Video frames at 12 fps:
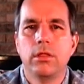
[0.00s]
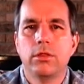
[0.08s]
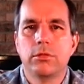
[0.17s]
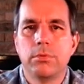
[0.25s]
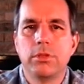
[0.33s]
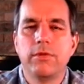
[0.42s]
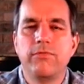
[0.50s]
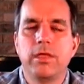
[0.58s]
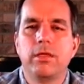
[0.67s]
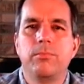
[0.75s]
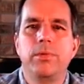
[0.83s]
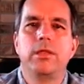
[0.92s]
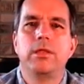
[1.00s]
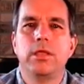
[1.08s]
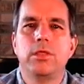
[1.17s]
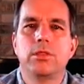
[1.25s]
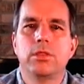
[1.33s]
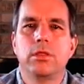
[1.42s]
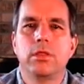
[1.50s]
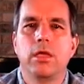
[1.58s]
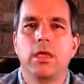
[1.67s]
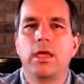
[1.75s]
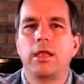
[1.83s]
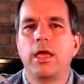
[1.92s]
specific abilities
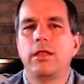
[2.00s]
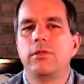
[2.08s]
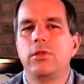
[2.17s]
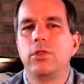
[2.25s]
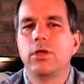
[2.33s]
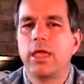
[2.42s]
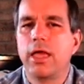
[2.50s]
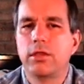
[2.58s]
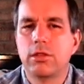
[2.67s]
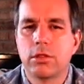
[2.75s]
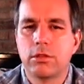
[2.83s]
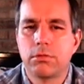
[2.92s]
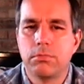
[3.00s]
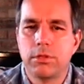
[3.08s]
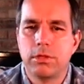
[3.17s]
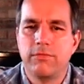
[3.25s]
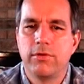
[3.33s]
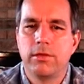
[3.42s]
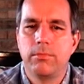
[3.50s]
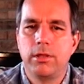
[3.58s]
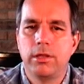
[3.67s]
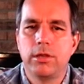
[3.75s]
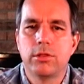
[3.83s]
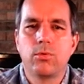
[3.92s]
and how to look at specific
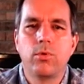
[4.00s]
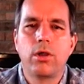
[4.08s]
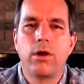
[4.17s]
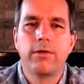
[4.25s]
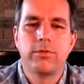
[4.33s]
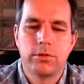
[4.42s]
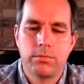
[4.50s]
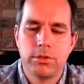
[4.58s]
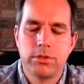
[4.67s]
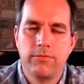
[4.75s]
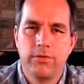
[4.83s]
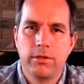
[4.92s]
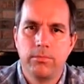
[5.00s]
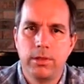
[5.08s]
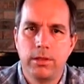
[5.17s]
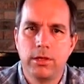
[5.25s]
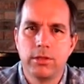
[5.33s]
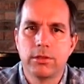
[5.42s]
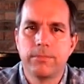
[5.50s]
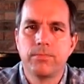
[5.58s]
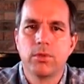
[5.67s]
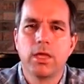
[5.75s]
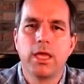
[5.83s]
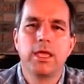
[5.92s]
abilities. What are the specific abilities?
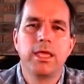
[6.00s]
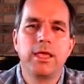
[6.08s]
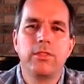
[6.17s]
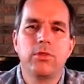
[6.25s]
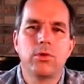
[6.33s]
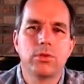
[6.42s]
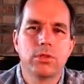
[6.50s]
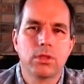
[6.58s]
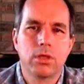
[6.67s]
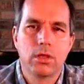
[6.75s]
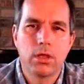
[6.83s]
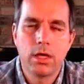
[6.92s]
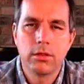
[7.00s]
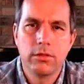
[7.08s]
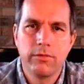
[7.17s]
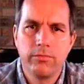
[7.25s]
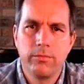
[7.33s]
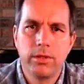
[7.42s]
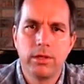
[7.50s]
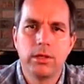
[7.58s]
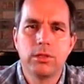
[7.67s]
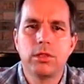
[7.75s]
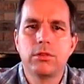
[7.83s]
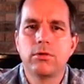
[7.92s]
Okay, again, there's cognitive
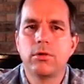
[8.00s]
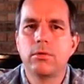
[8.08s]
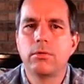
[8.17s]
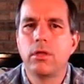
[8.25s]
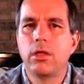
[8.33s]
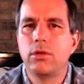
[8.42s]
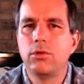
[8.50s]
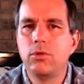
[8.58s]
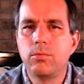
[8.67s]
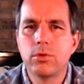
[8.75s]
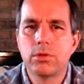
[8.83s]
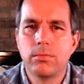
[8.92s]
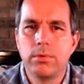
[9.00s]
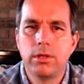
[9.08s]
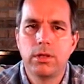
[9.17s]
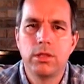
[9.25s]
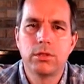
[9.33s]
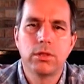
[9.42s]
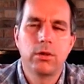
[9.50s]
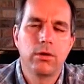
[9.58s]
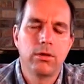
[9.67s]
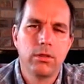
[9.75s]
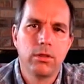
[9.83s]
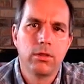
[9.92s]
abilities. These are numerous abilities that are
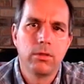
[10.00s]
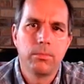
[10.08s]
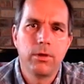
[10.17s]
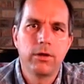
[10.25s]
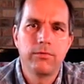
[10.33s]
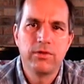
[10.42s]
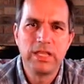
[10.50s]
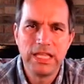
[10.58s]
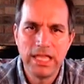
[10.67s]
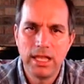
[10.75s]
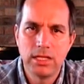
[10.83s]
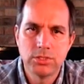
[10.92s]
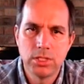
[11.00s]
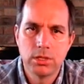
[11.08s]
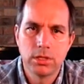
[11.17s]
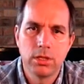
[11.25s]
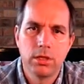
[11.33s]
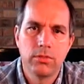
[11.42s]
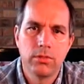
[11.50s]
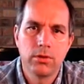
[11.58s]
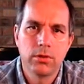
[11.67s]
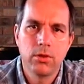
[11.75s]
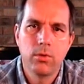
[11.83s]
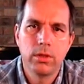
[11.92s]
part of intelligence that
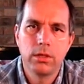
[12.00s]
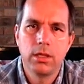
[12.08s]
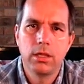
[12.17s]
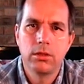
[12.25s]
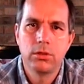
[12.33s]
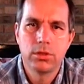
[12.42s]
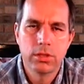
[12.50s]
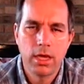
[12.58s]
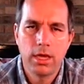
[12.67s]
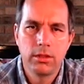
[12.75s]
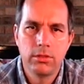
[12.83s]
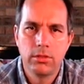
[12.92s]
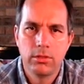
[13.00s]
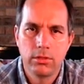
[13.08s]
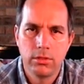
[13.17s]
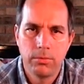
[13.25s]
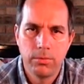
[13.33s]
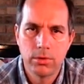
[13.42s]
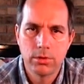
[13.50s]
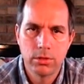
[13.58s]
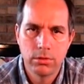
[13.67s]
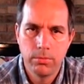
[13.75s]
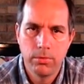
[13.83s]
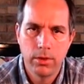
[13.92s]
are going inside the
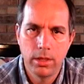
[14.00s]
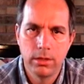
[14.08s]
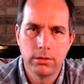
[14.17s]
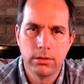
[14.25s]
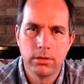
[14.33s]
person's brain.